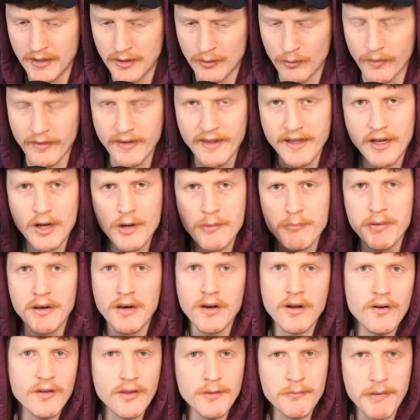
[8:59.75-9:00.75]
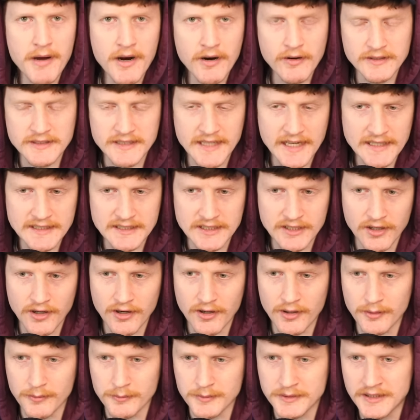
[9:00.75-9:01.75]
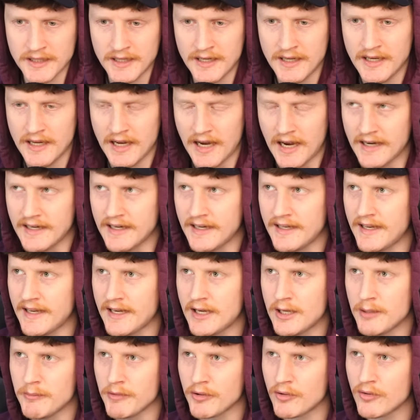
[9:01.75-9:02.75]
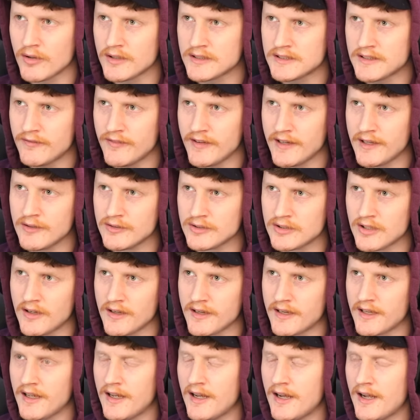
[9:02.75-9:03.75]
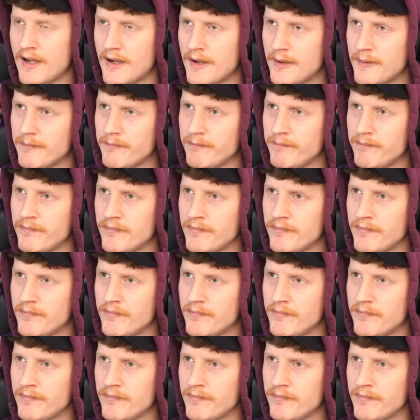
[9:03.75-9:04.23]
where they go below the Paris catacombs and then they come across, I think it was like, it